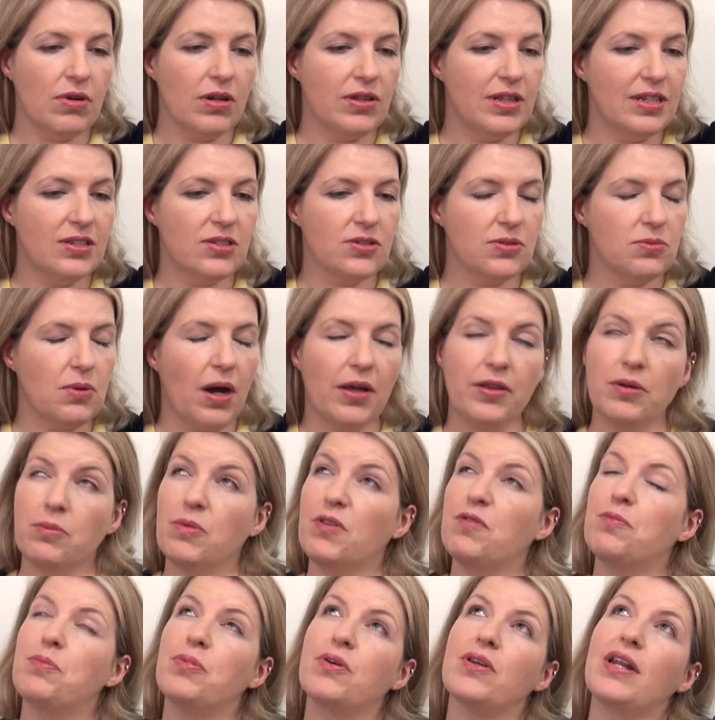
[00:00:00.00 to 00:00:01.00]
this I think
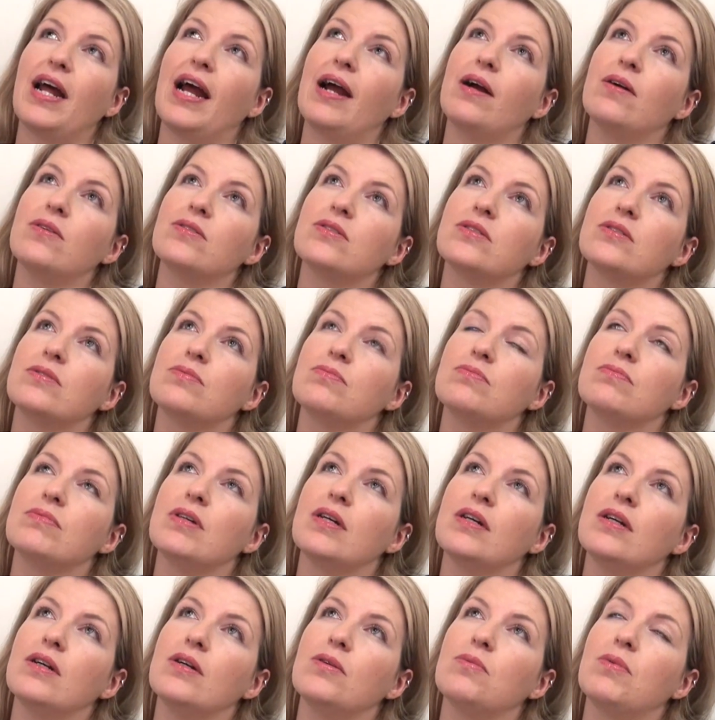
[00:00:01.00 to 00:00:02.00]
we've put out
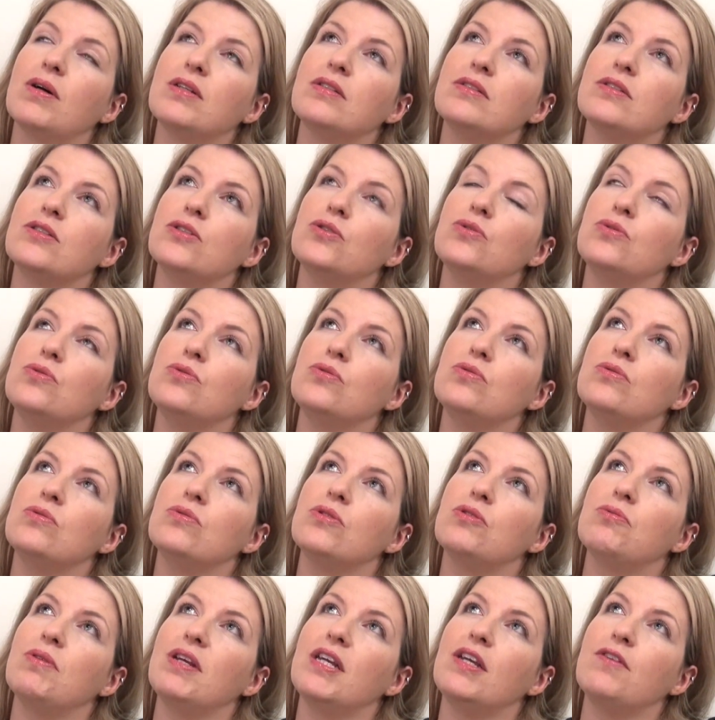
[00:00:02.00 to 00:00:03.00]
uh, one, two,
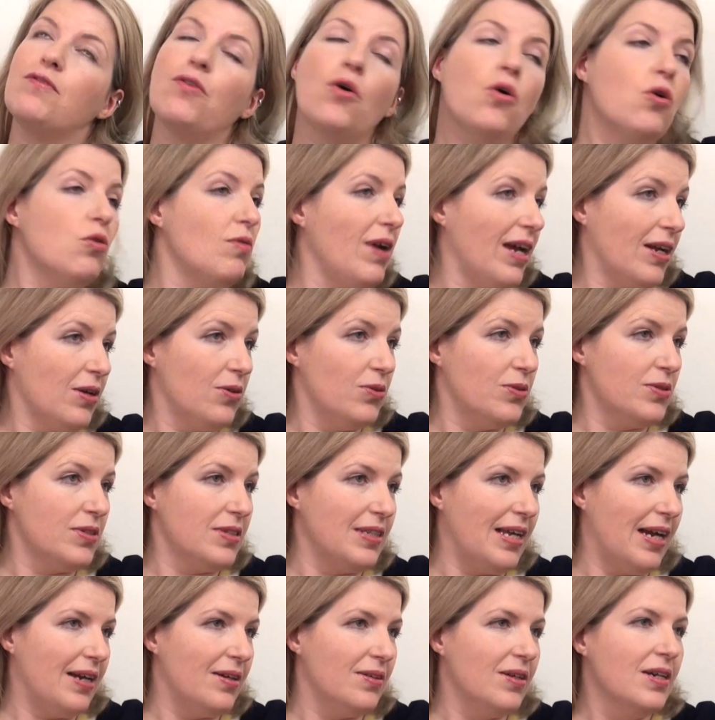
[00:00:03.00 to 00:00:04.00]
three, four records
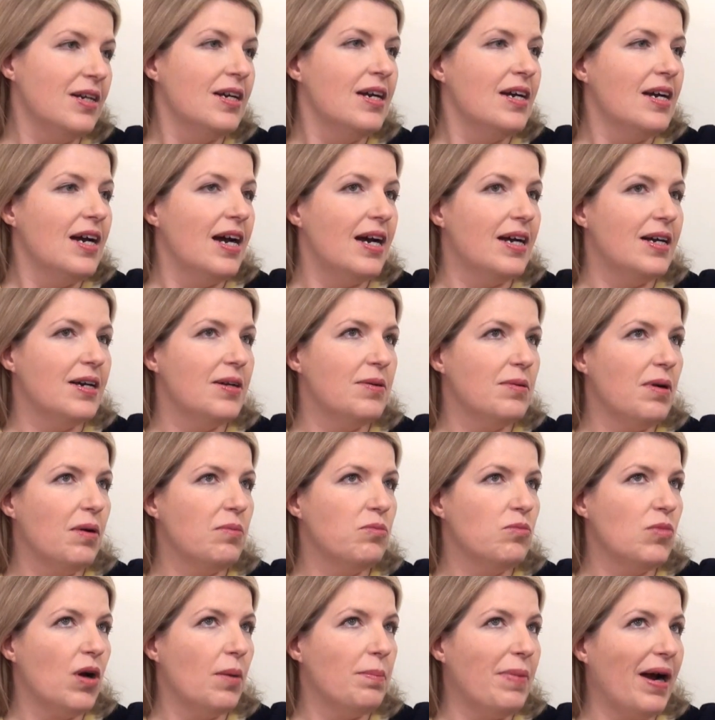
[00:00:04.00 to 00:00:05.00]
now. Uh,
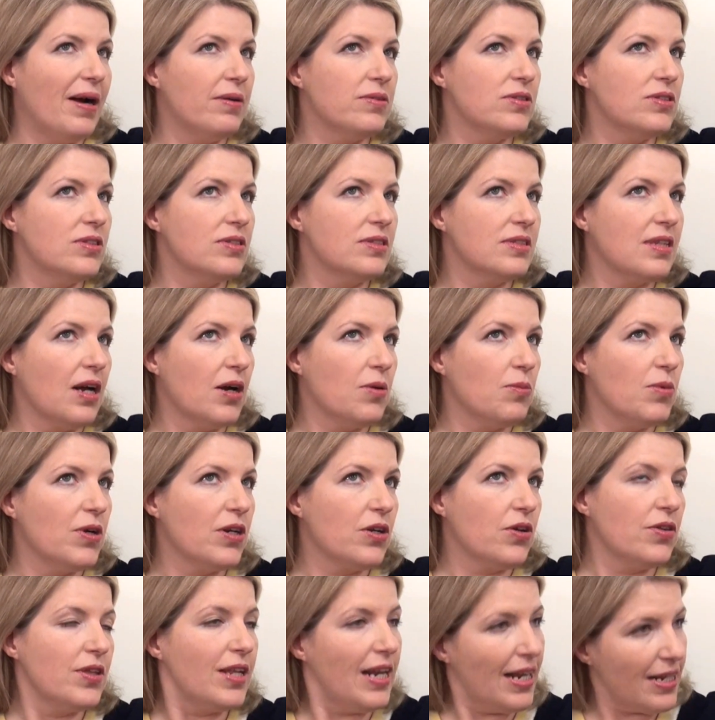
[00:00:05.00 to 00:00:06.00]
I'm about to start
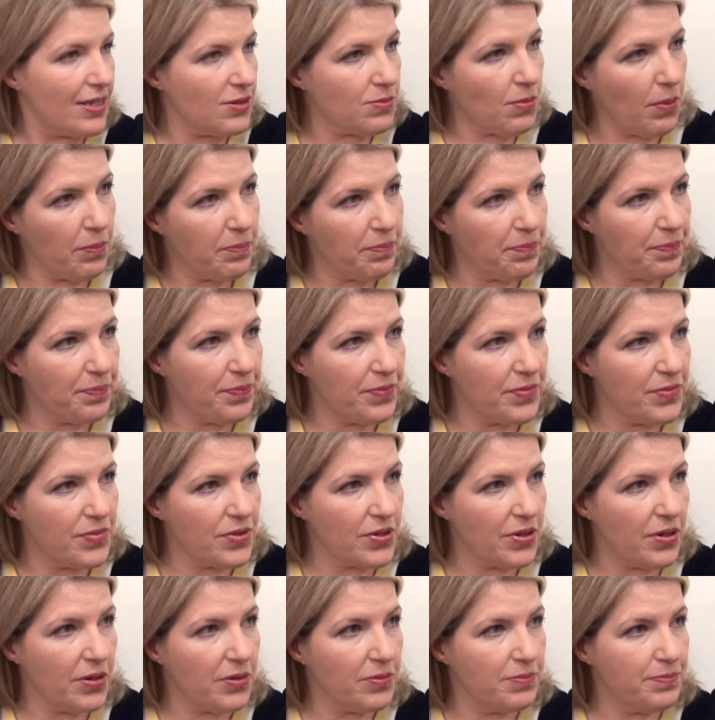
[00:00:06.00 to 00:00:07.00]
work on the next one.
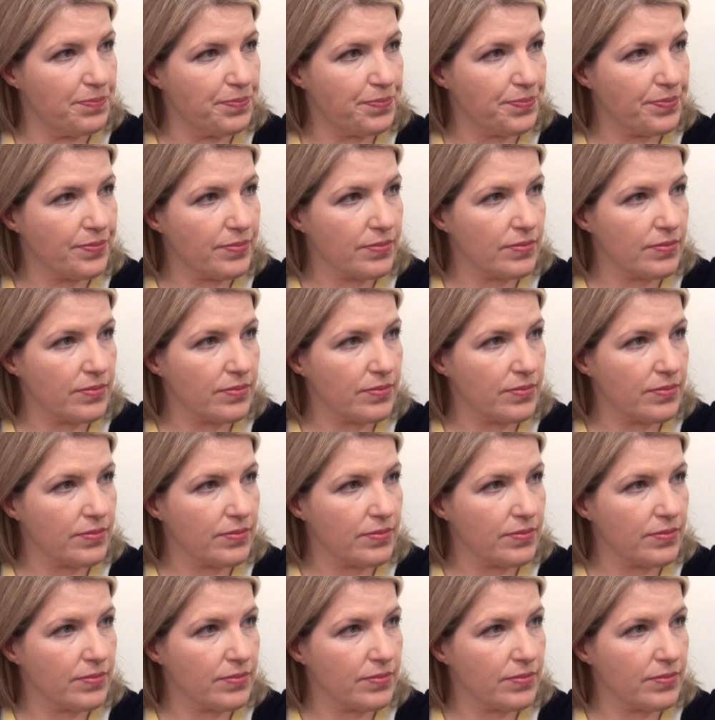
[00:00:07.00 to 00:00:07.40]
So Your own